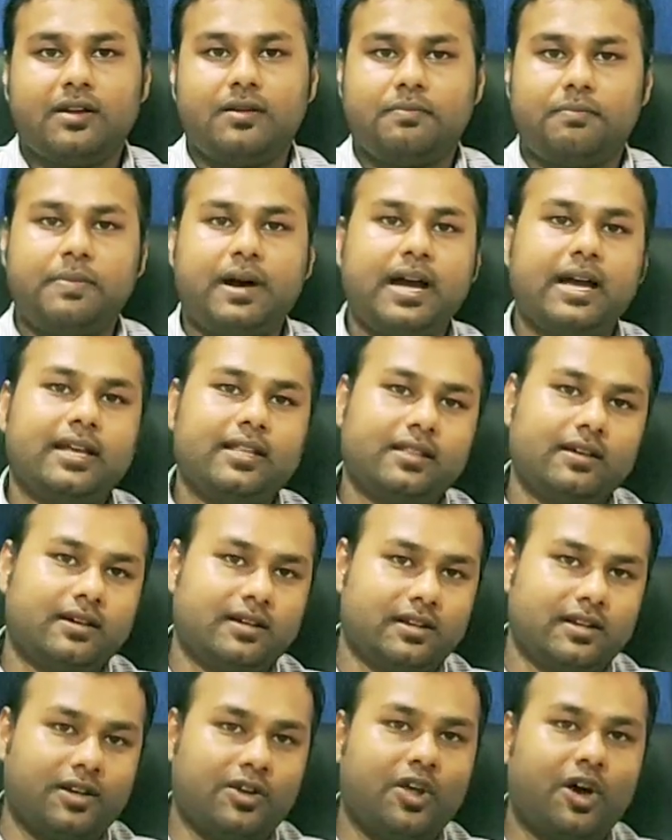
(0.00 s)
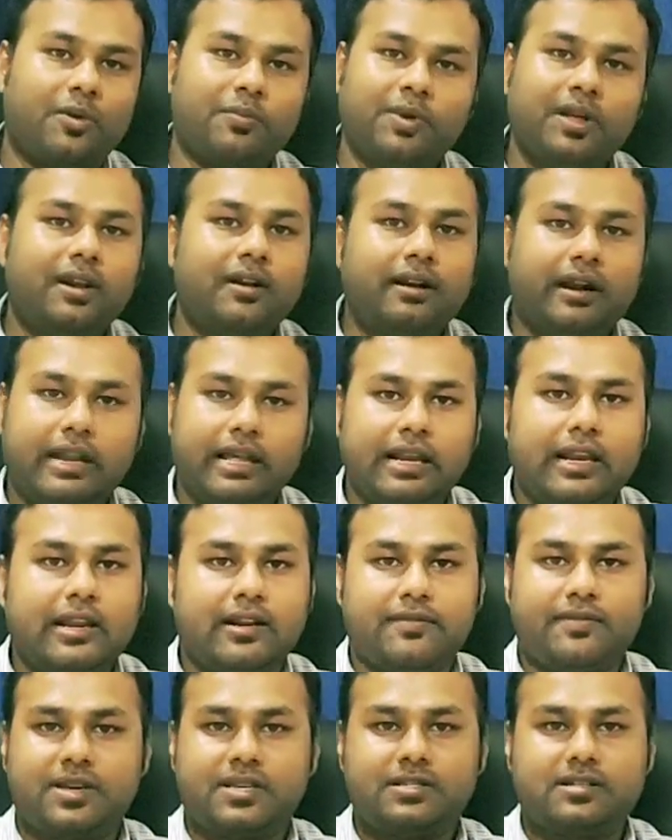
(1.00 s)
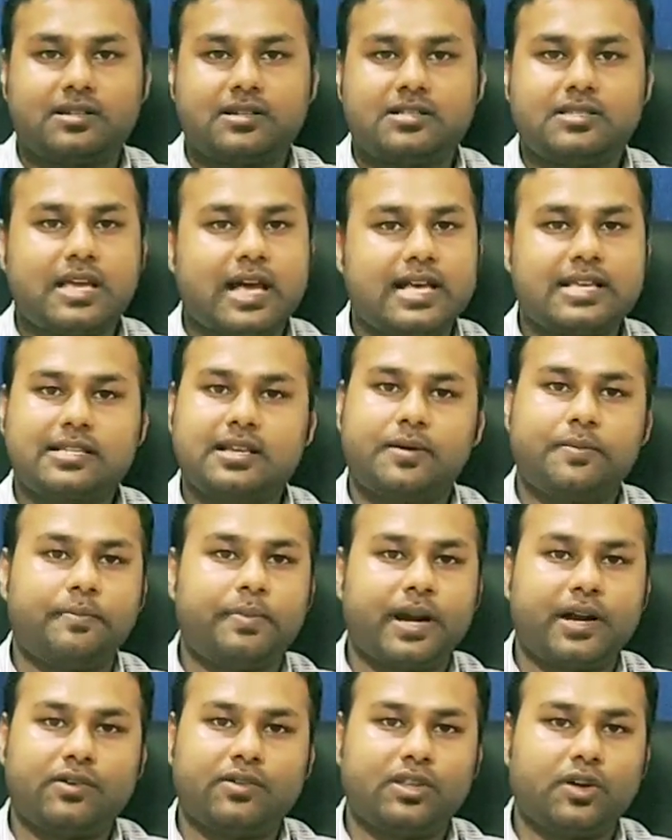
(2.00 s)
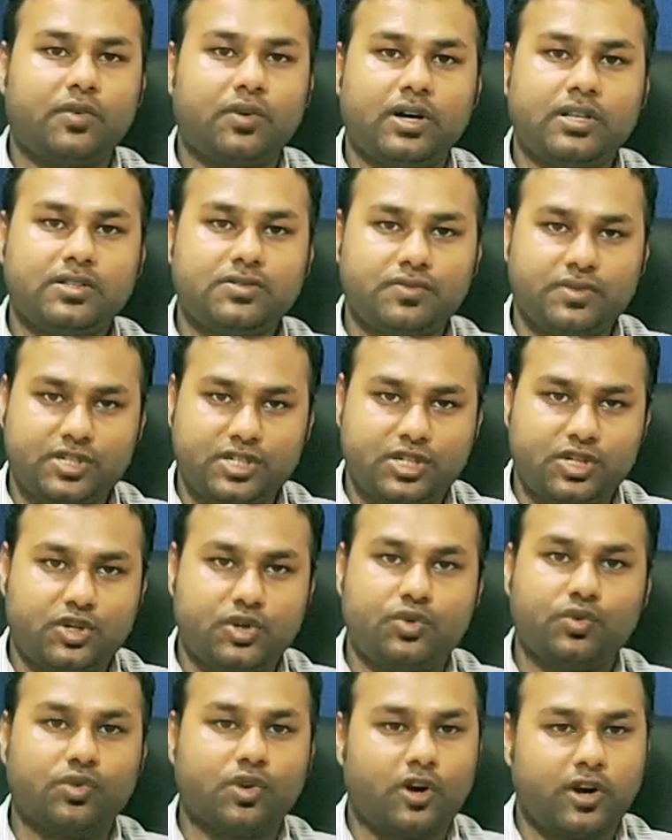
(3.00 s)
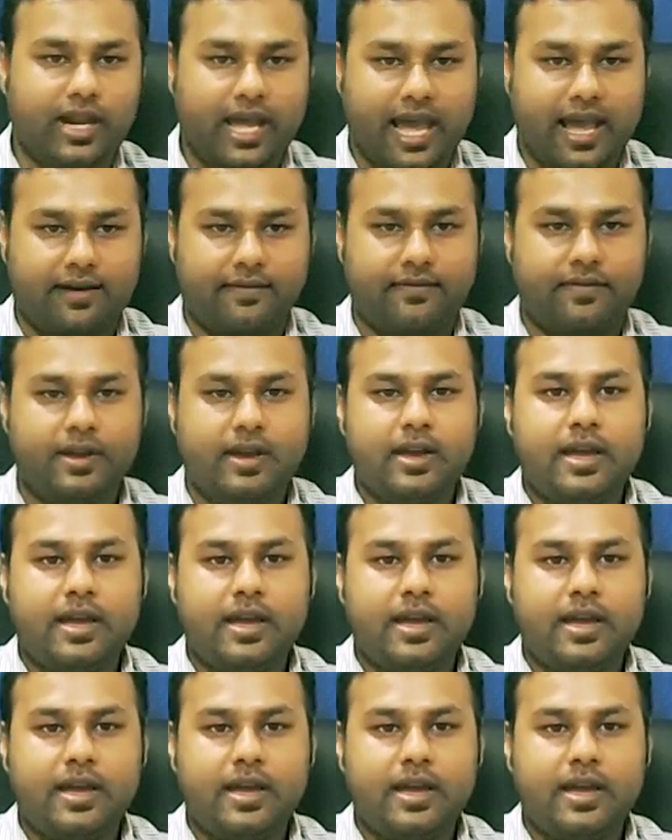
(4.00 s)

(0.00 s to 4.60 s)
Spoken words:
by the normal retail investors as compared to the ones which do not have.